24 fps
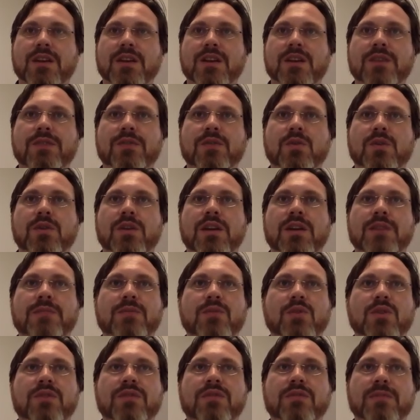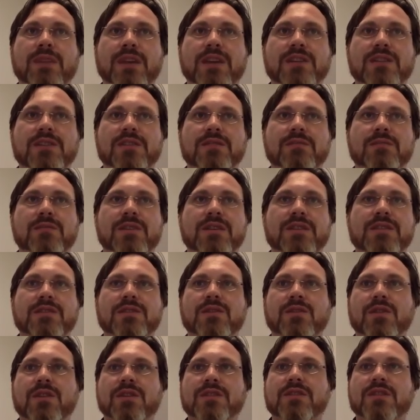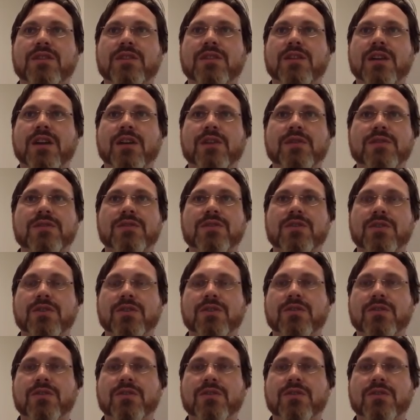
If you would like more information, please call us on 02